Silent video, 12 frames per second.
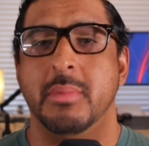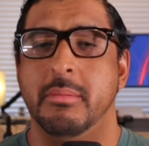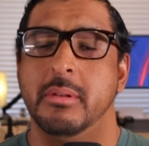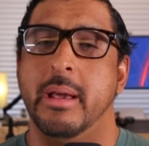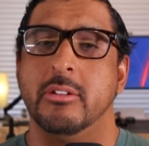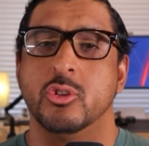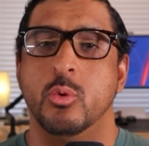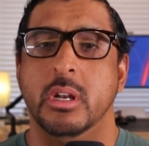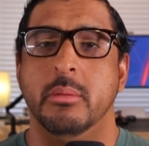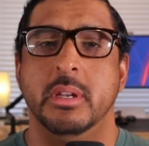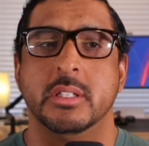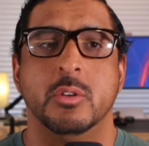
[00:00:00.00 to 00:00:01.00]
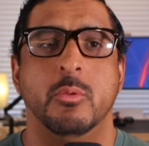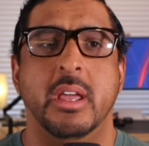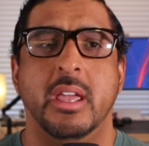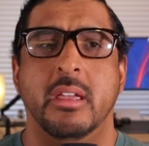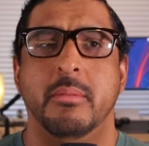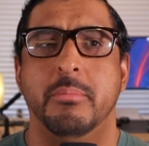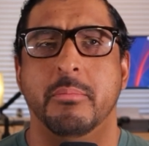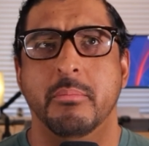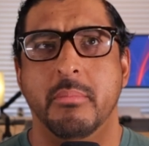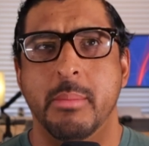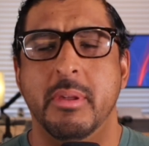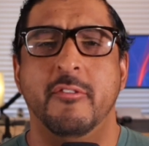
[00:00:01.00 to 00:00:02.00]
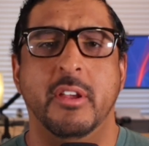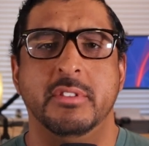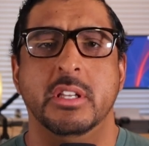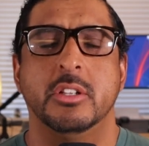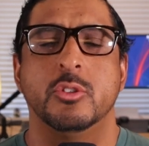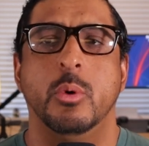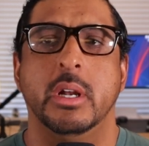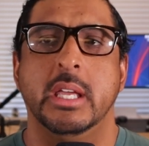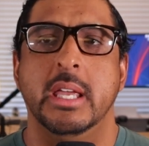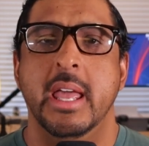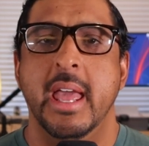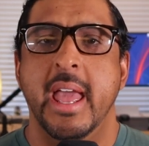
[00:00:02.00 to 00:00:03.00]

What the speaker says: maybe about 20 minutes away, maybe 15 to 20.